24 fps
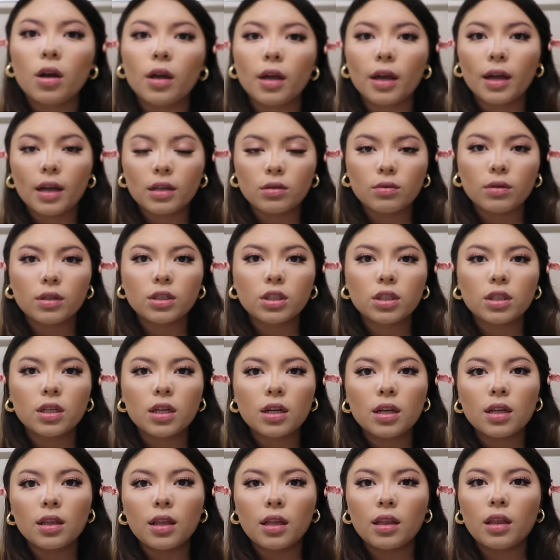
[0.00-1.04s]
Okay guys, we're just
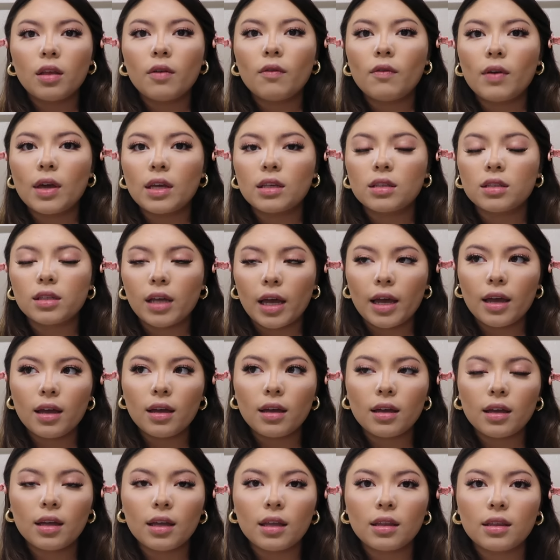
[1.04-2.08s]
gonna let the face
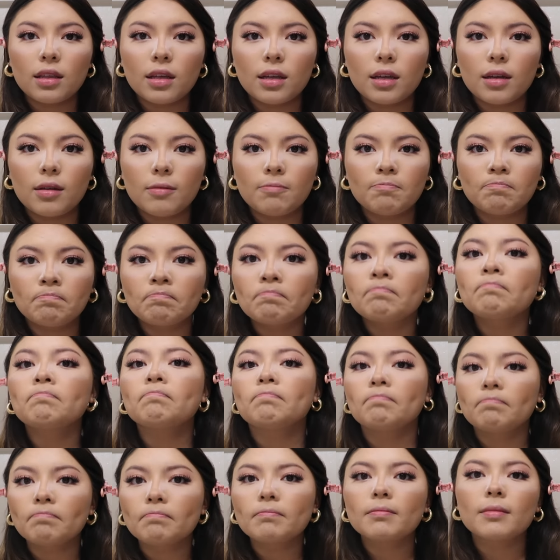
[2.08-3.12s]
set and then,
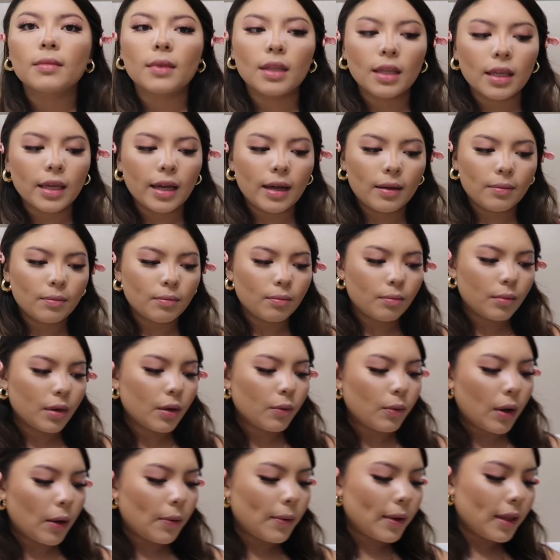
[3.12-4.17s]
yeah.
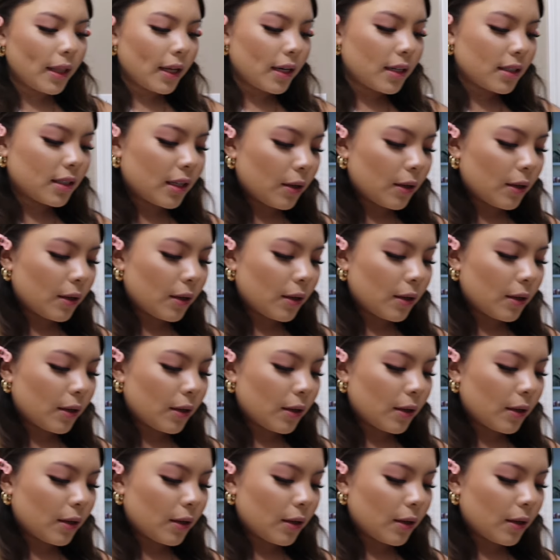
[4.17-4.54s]
But while we let it